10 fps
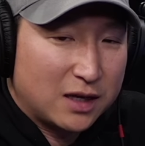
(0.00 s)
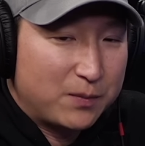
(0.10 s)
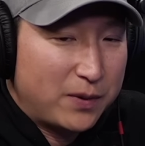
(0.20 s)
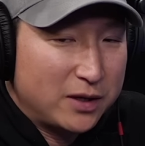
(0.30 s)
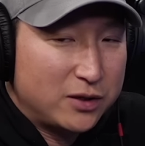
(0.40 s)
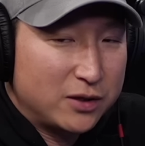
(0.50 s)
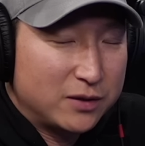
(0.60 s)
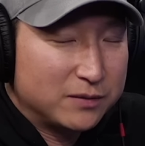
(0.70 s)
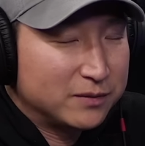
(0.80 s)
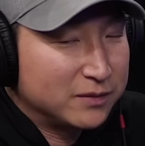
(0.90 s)
I bet
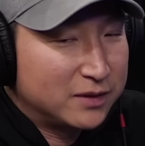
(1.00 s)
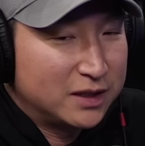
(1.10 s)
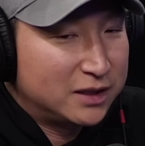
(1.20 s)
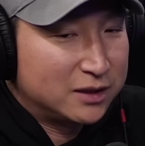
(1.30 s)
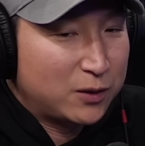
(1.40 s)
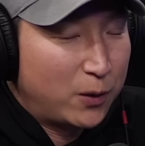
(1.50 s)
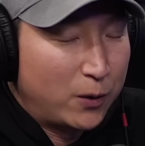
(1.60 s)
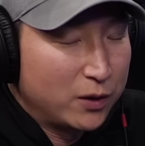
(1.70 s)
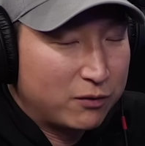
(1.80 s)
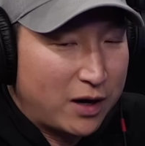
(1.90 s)
you, this is
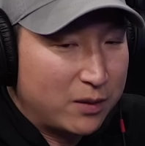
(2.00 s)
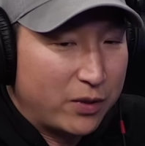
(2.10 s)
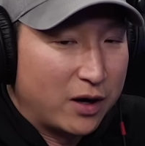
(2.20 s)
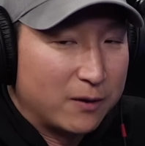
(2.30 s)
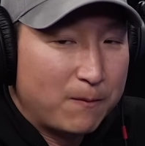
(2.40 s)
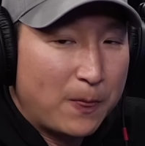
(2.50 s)
totally random thought,